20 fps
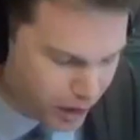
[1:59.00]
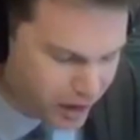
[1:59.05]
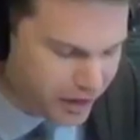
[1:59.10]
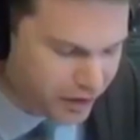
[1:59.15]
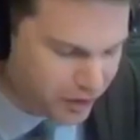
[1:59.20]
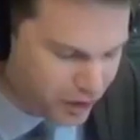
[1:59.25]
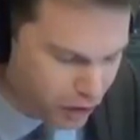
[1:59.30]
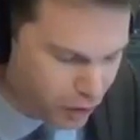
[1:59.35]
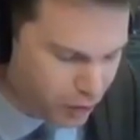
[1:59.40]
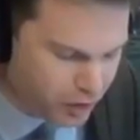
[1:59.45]

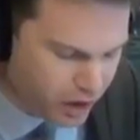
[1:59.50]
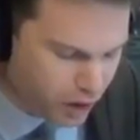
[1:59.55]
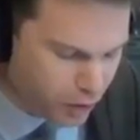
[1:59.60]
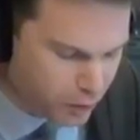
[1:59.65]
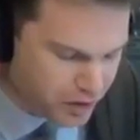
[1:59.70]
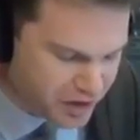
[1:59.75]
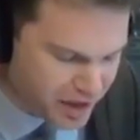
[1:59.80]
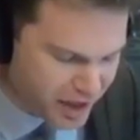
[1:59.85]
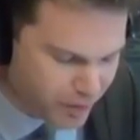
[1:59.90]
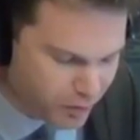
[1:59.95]
brilliant new
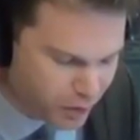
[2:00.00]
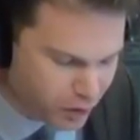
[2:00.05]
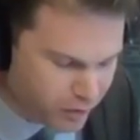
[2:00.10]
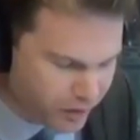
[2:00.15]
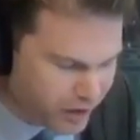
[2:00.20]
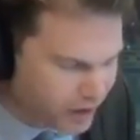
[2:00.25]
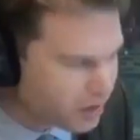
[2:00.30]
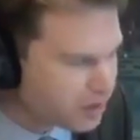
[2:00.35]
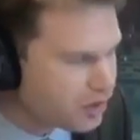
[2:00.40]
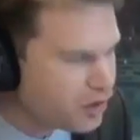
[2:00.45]
cult teen
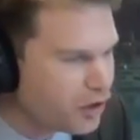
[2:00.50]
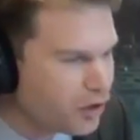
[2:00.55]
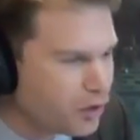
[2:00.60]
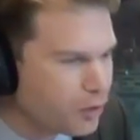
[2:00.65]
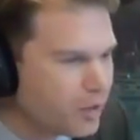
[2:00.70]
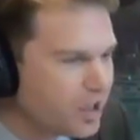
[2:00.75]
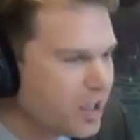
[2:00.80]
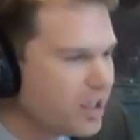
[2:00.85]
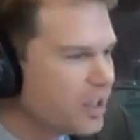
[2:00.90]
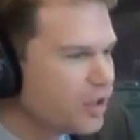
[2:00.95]
movie, the
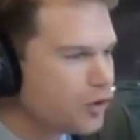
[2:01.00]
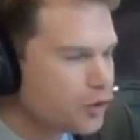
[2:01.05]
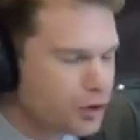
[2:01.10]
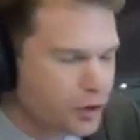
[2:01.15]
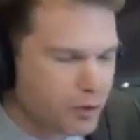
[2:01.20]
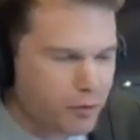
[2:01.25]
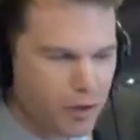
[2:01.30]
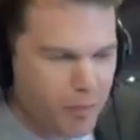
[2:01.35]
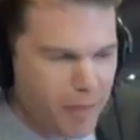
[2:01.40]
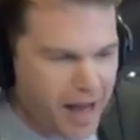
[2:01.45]
new
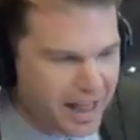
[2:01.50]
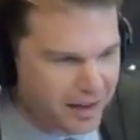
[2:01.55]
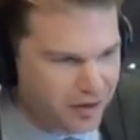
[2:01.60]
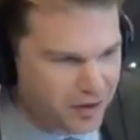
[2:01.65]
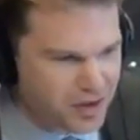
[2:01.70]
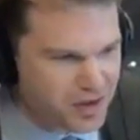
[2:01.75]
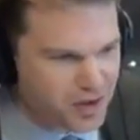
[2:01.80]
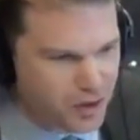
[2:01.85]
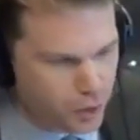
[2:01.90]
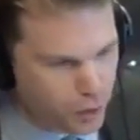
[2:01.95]
True
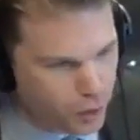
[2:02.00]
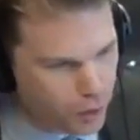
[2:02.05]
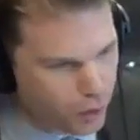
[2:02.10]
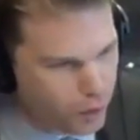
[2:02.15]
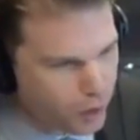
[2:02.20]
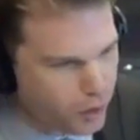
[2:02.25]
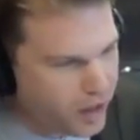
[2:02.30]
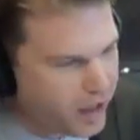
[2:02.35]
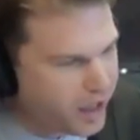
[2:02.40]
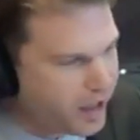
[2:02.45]
Romance
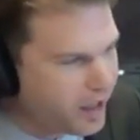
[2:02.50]
or